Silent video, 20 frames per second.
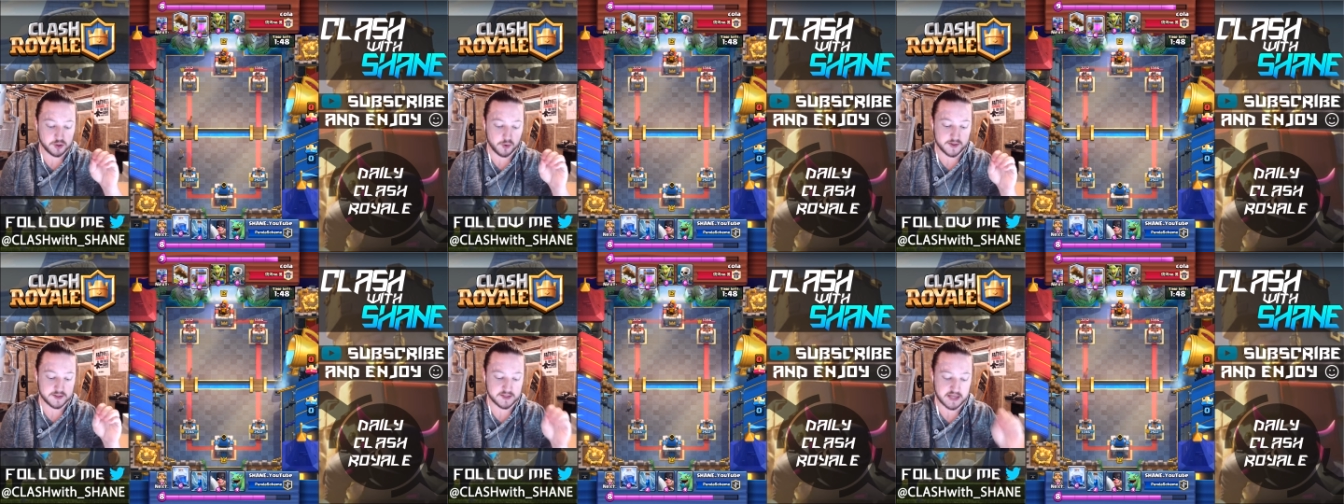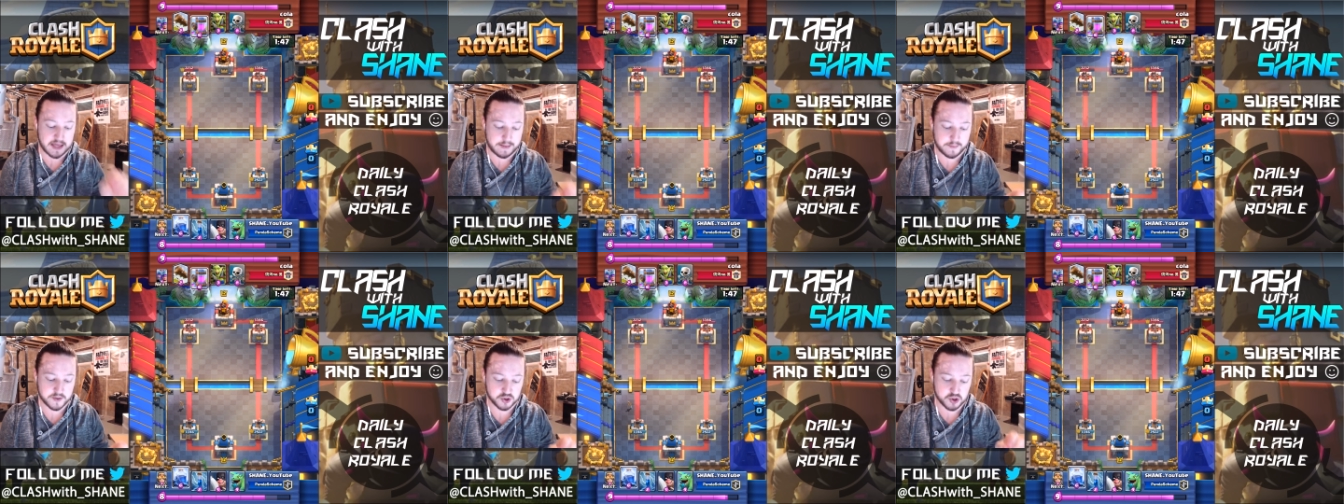
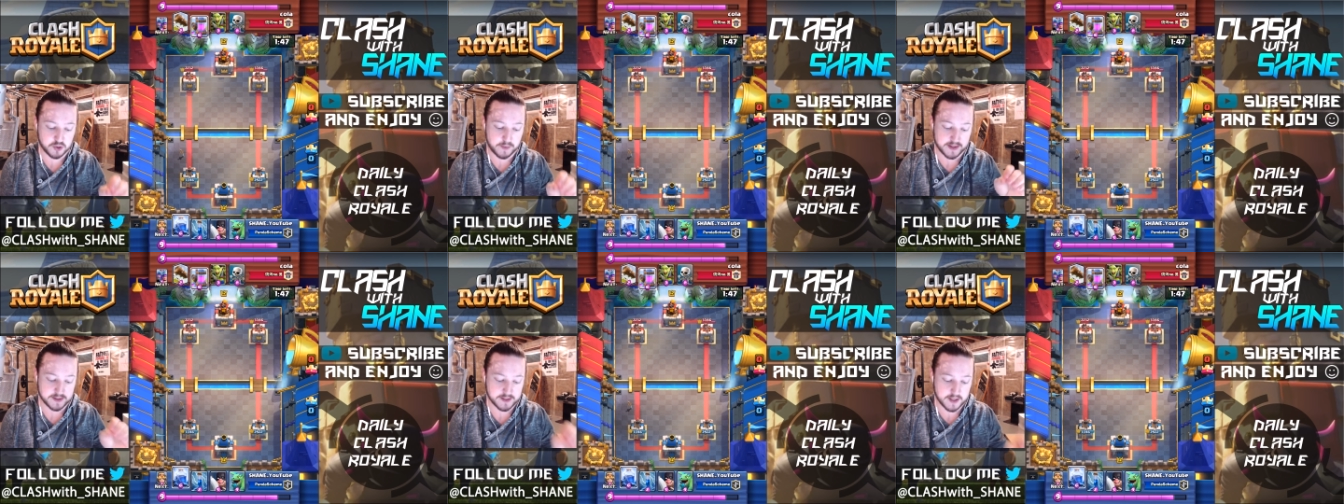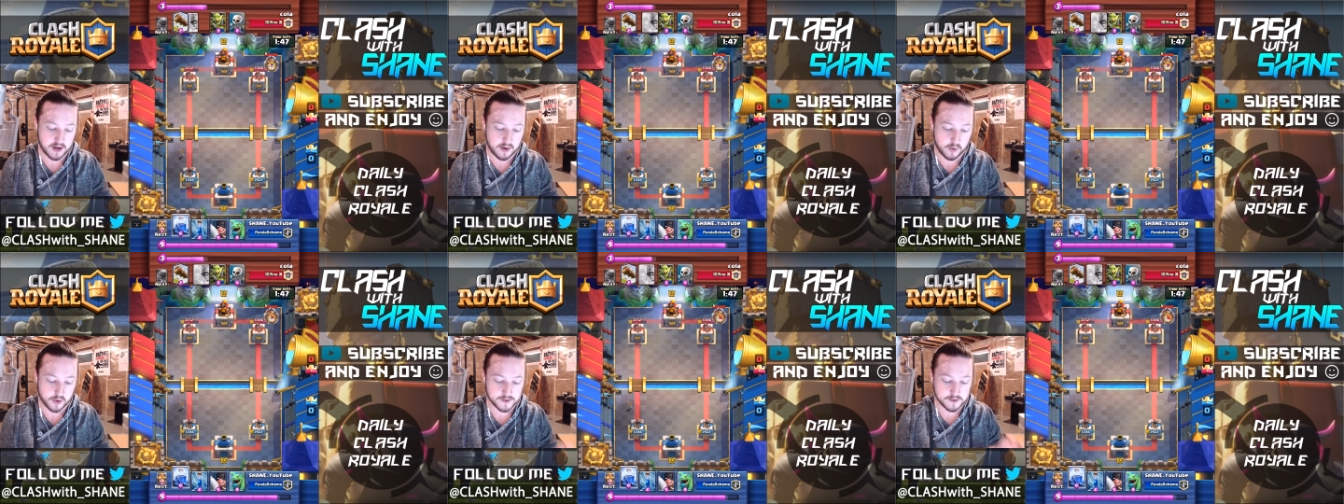doing damage to my
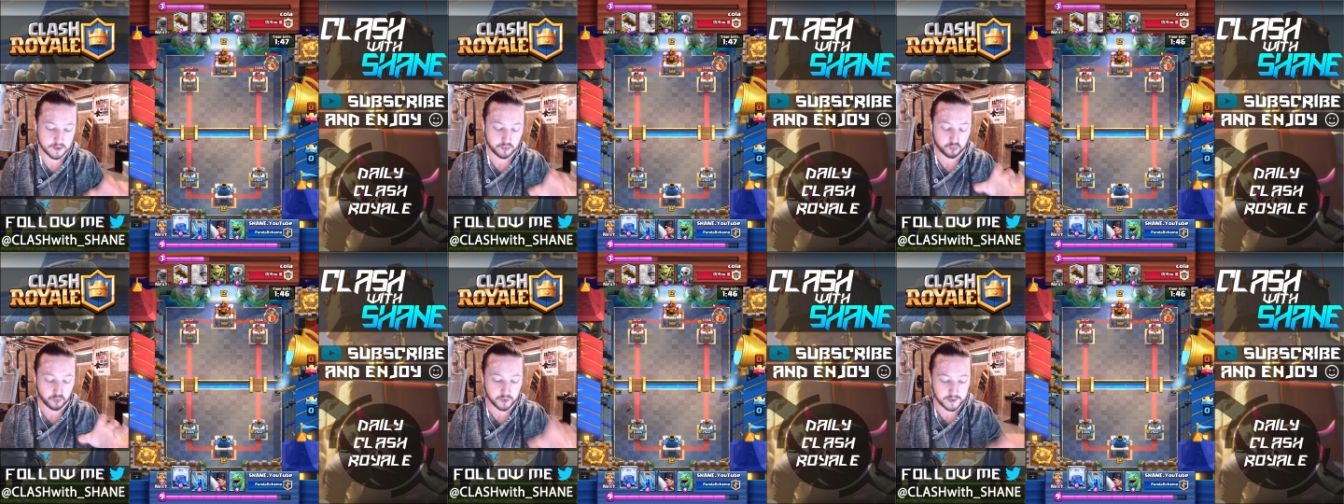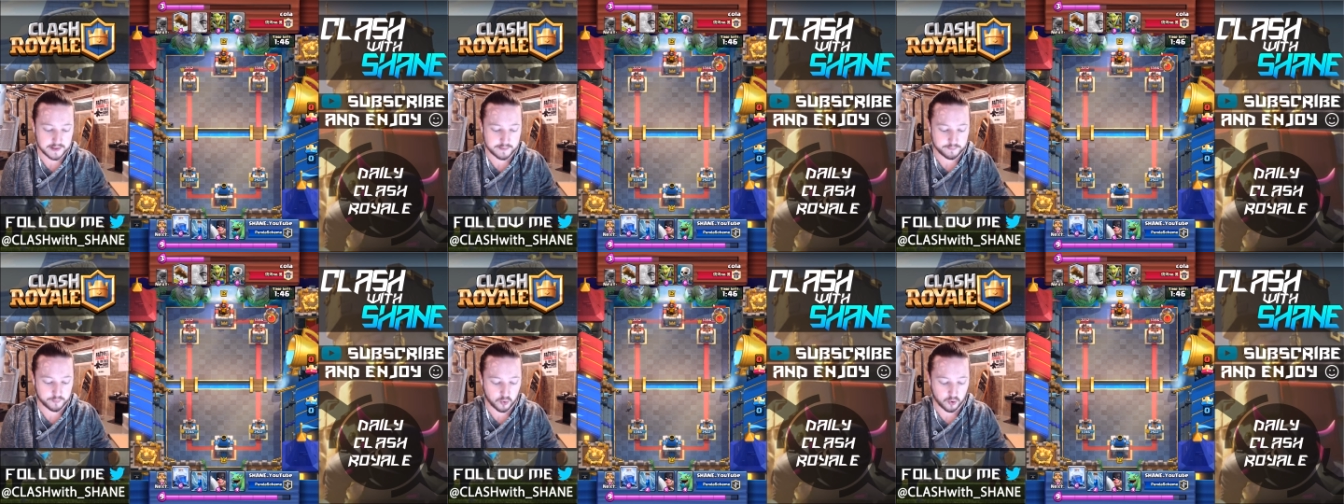tower. So
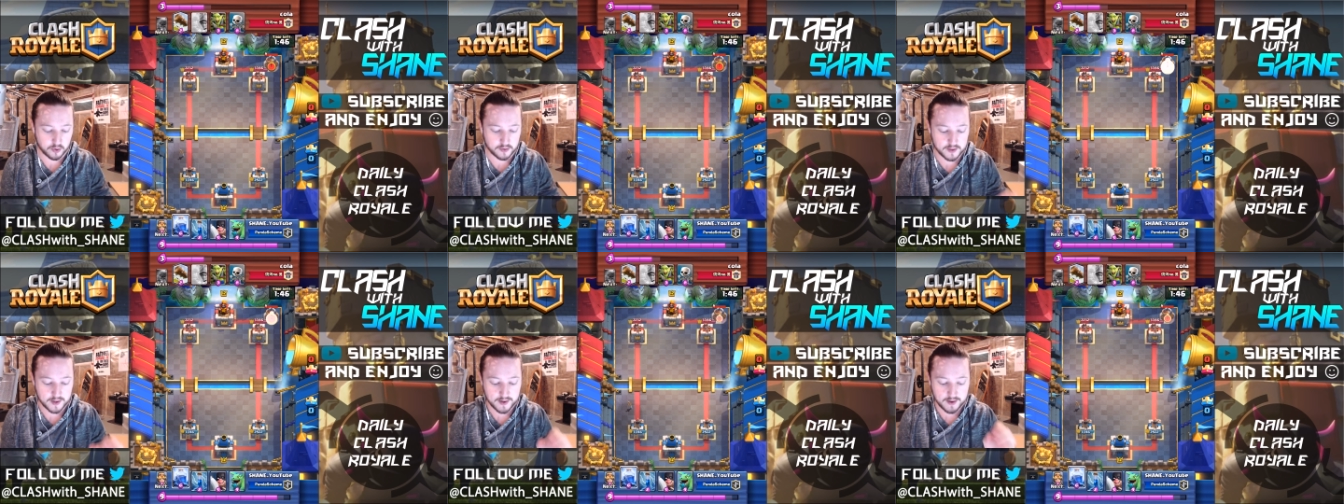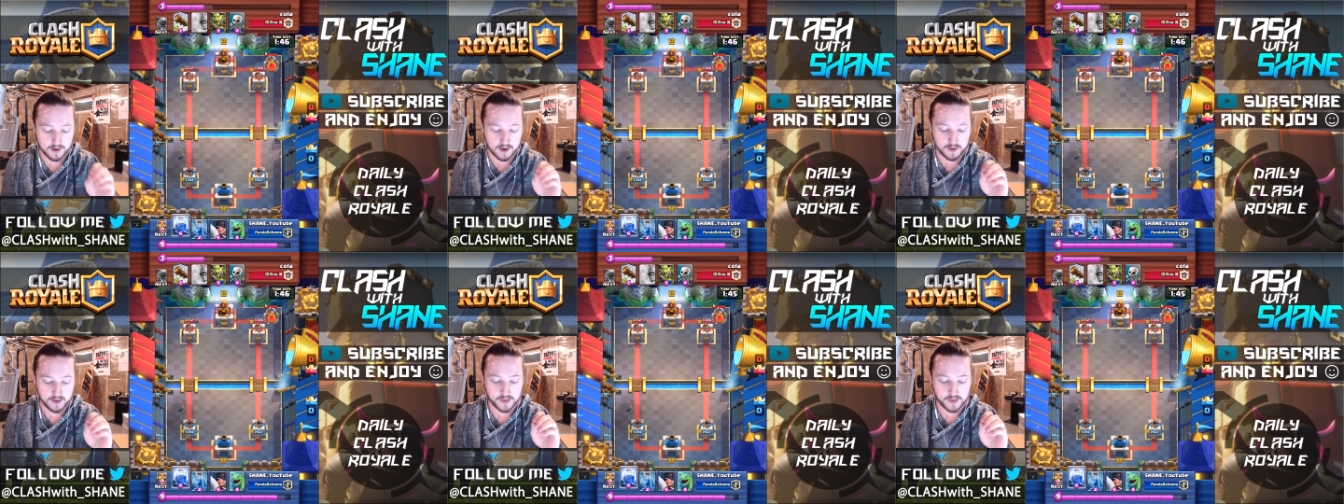really important